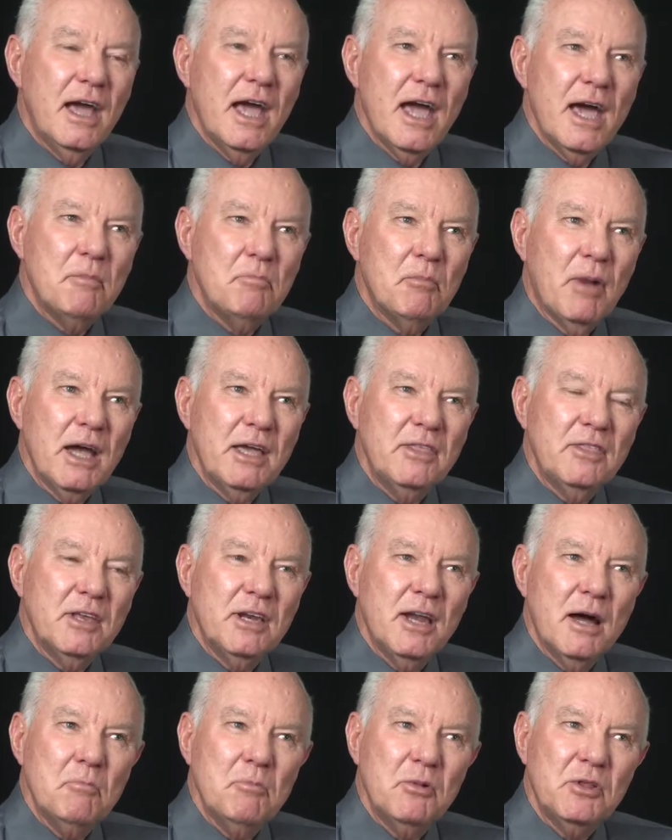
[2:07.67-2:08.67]
and make the
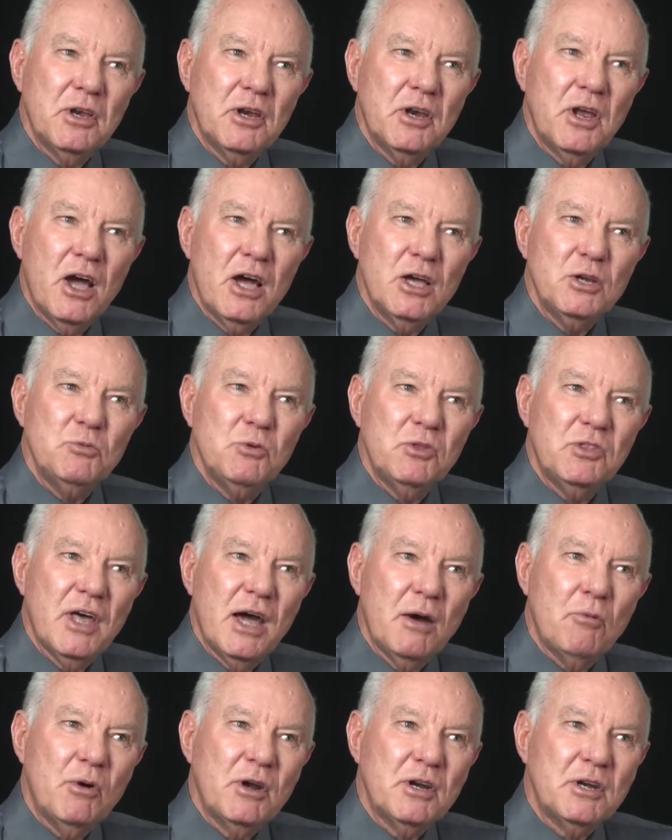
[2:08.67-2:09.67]
number that goes with
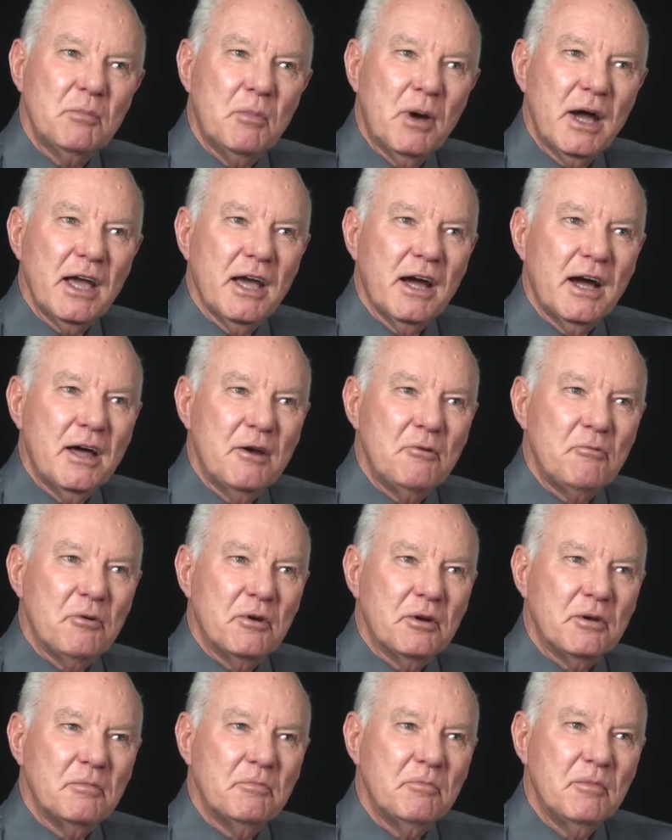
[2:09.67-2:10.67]
that one to make
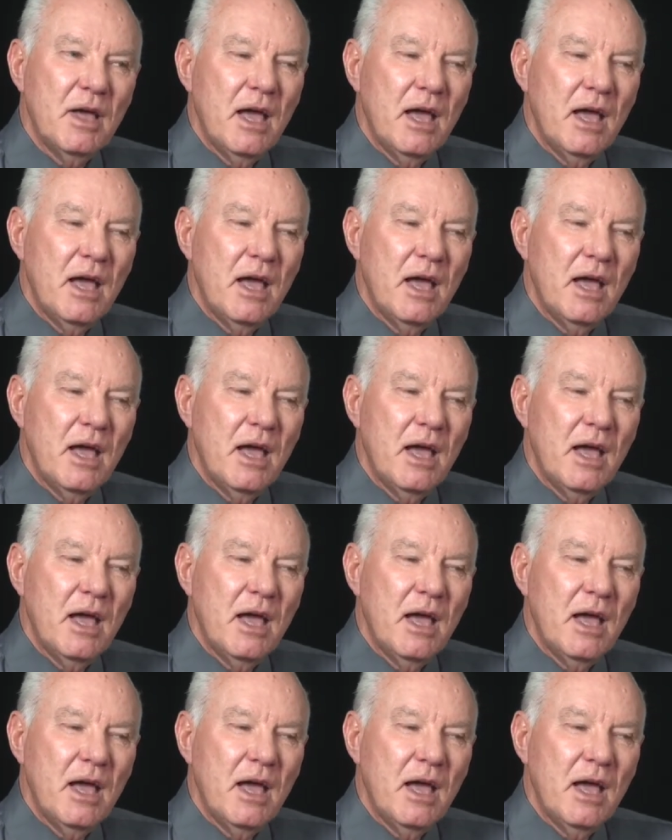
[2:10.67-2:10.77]
100.